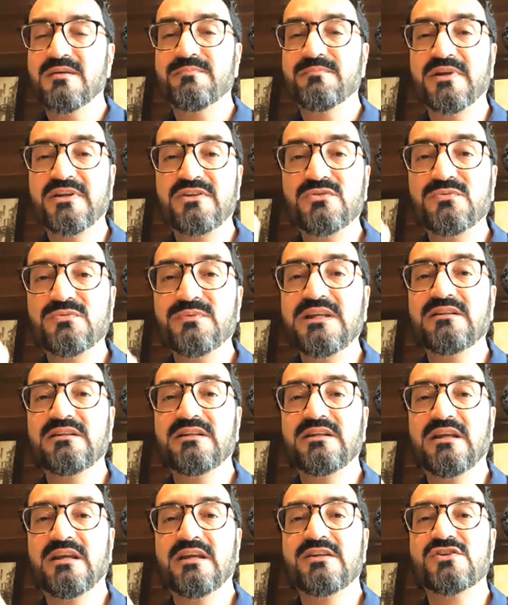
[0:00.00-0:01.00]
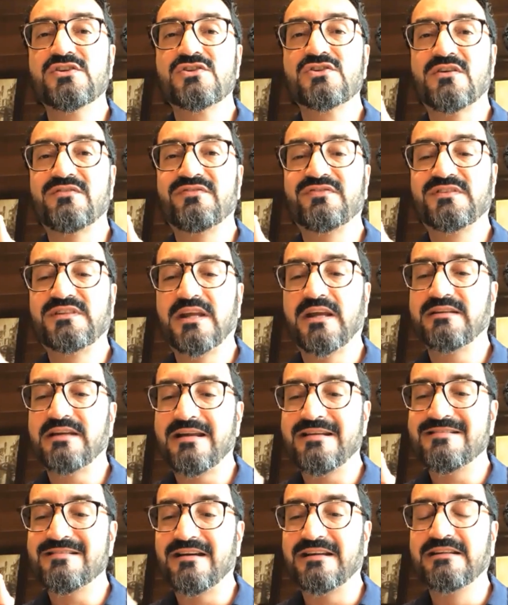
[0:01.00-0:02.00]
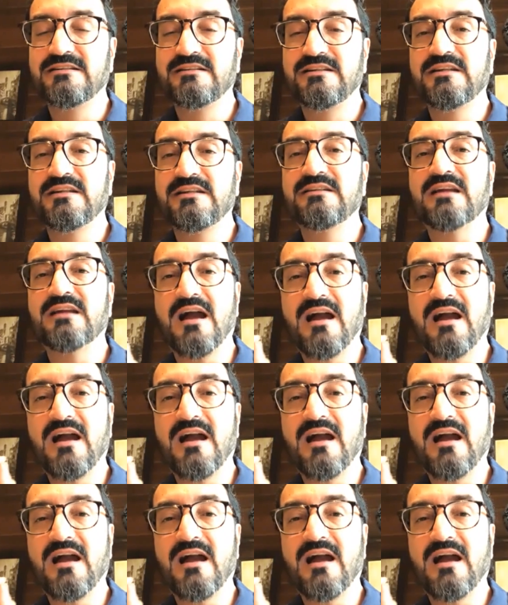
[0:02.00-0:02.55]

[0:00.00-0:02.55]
between the ages of 10 and 19